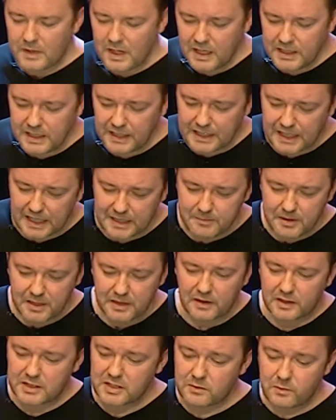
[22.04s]
And he came in,
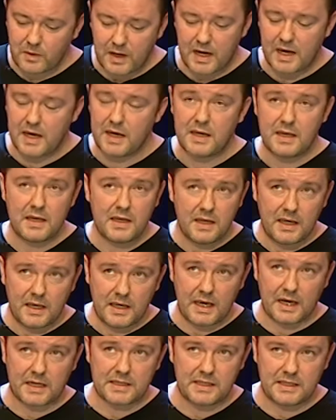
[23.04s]
and I swear
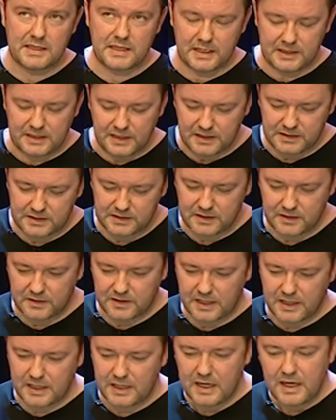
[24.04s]
he actually said this,
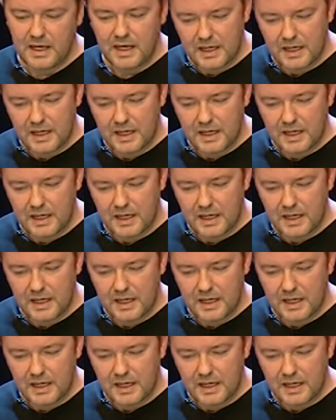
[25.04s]
okay?